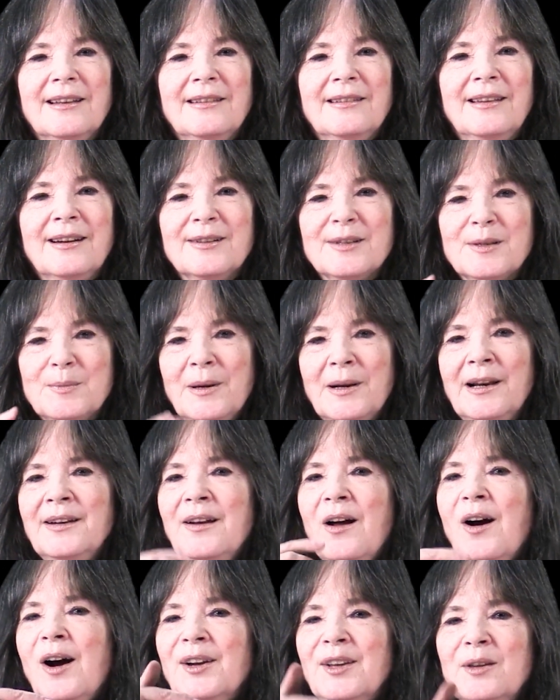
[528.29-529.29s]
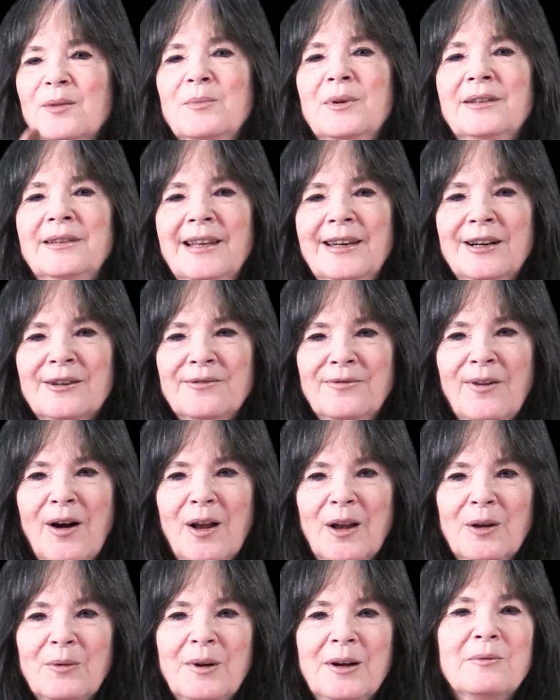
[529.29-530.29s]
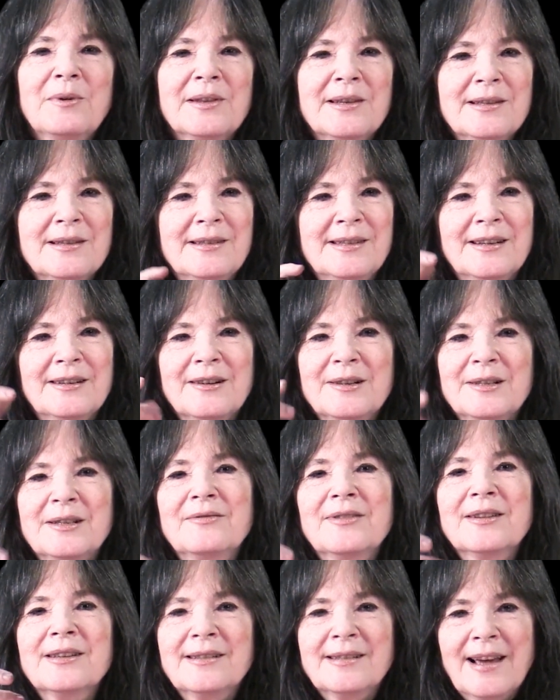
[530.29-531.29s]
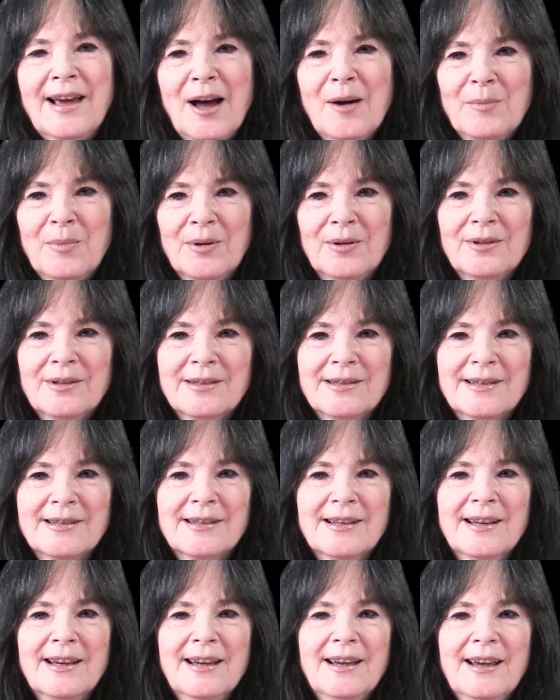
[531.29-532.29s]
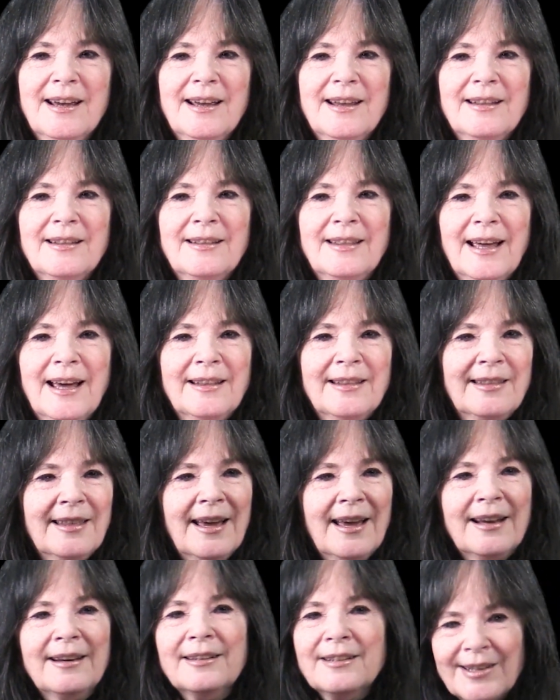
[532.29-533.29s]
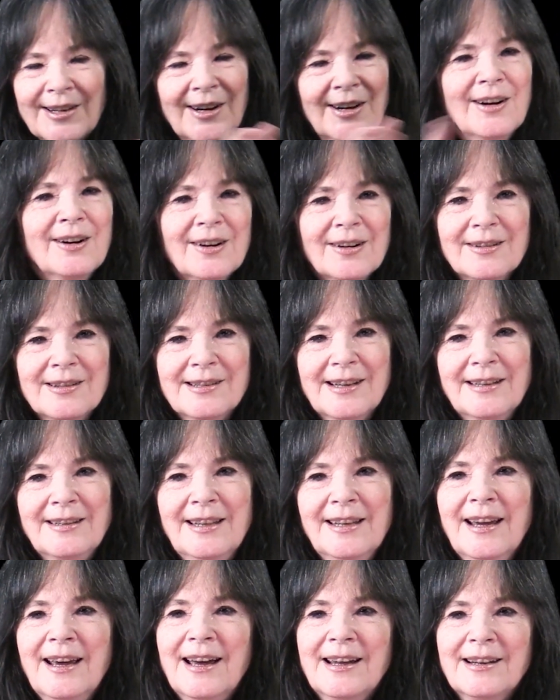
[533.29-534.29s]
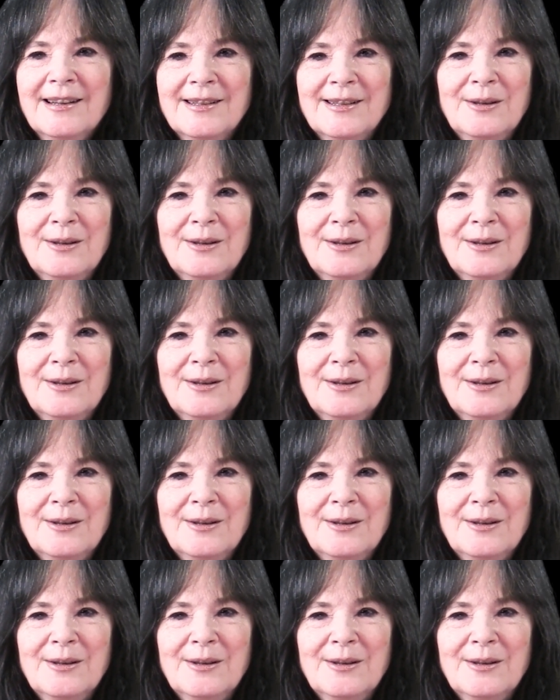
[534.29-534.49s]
there's been an argument that you're following with a series of examples that then turns at the end.